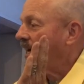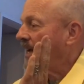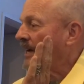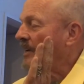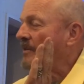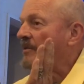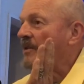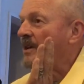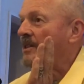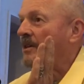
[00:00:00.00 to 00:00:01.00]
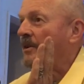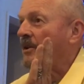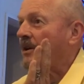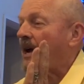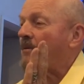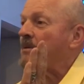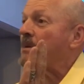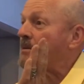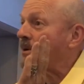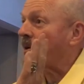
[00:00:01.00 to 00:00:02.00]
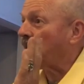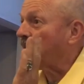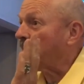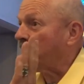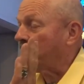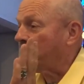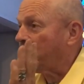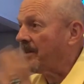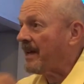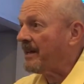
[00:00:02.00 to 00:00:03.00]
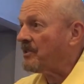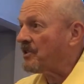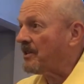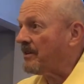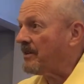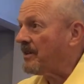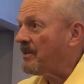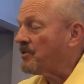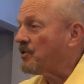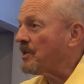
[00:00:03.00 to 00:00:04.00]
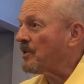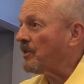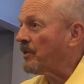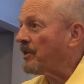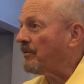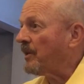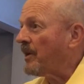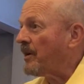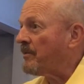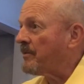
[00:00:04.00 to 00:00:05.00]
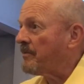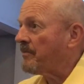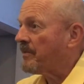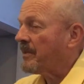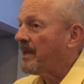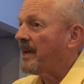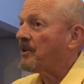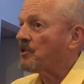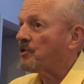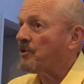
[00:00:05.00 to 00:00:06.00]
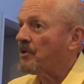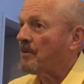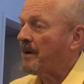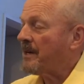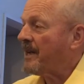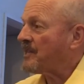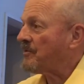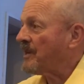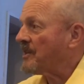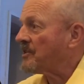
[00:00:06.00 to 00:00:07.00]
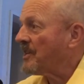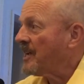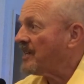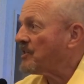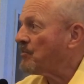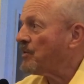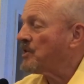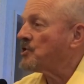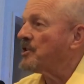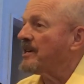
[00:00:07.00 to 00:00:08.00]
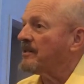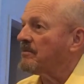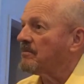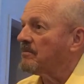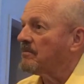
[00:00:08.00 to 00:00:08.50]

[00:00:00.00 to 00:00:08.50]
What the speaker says: And I'll never forget that look. I remember clearly that incident, seeing the look of love and concern on my dad's face as he reached down